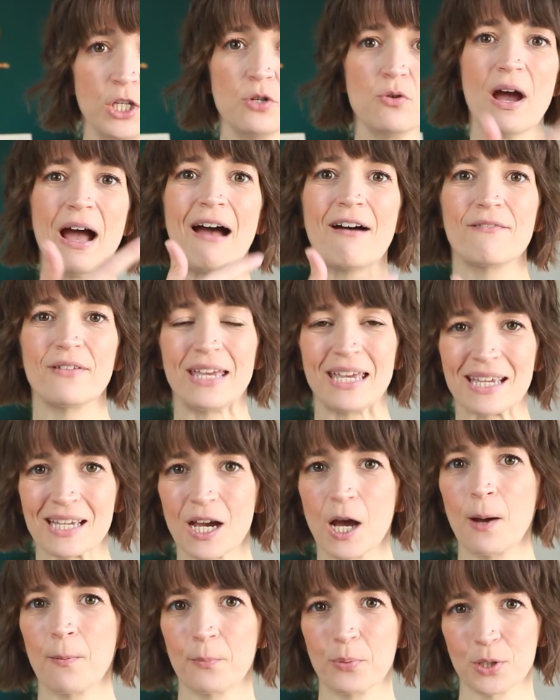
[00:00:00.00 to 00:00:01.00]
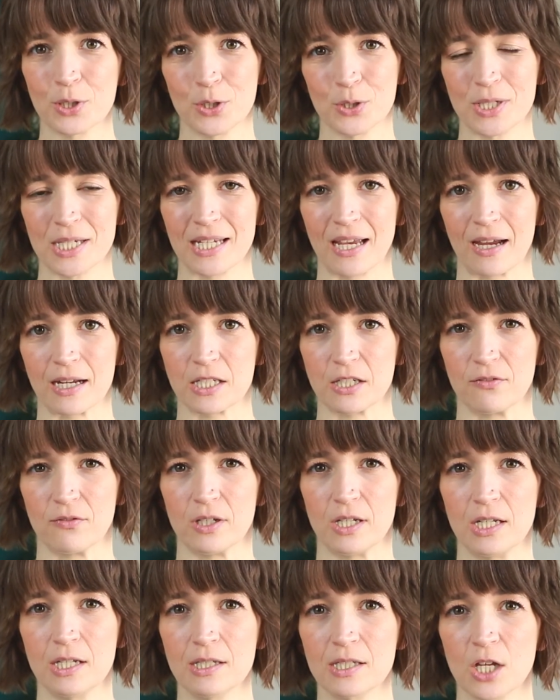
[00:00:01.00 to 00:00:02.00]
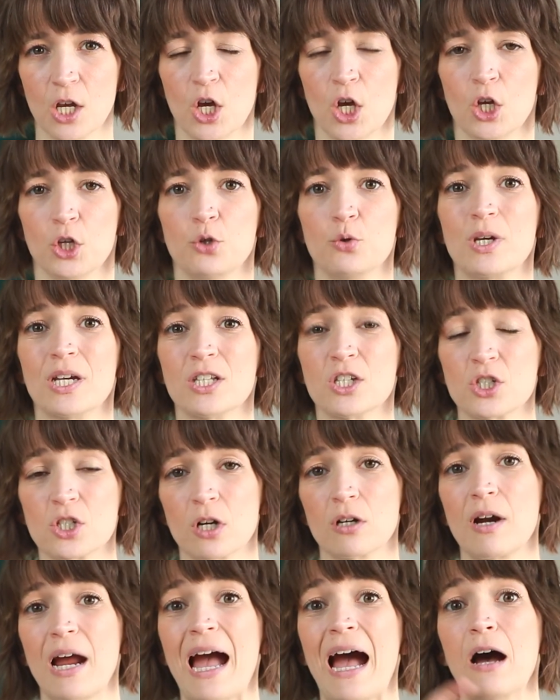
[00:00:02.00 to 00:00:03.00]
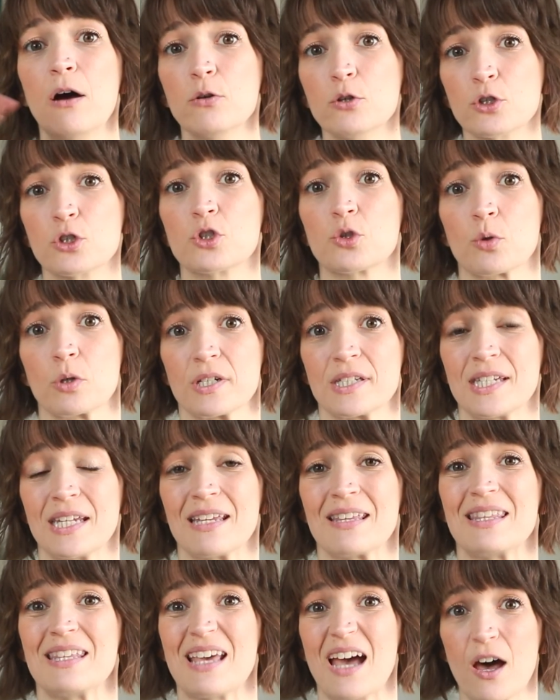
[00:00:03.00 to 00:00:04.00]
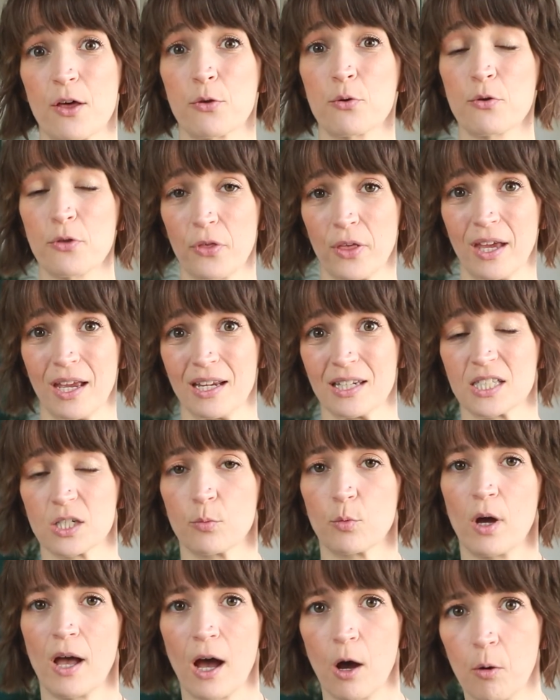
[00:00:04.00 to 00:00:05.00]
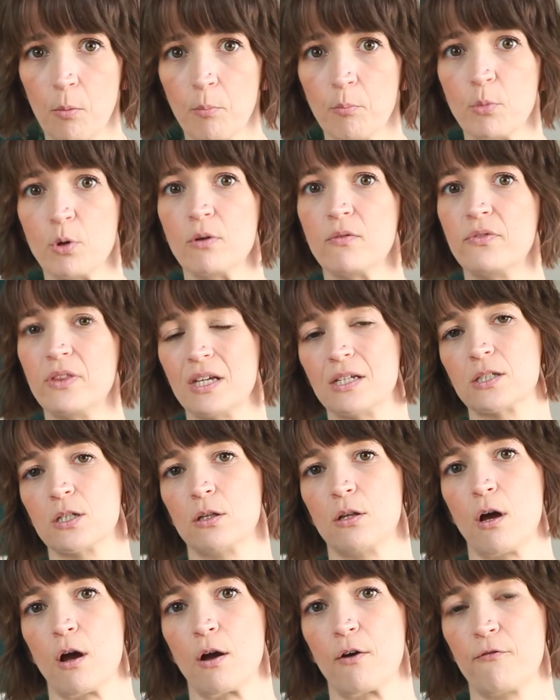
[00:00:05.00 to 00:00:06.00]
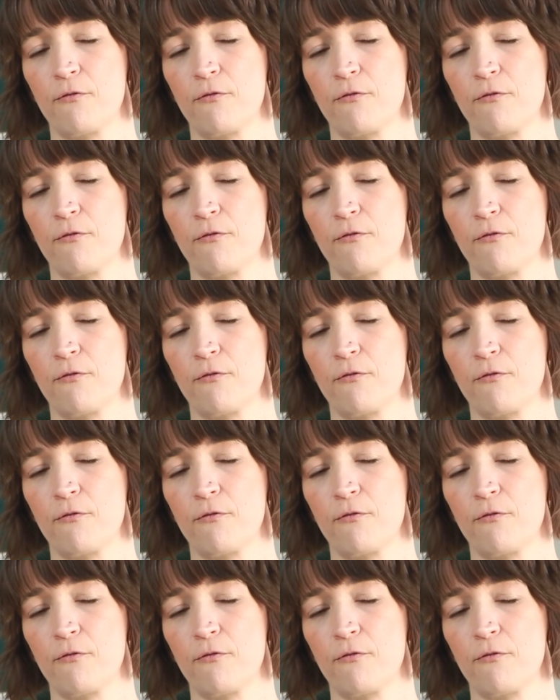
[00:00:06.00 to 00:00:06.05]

you have income producing activities, you can start outsourcing the other things that will help move things along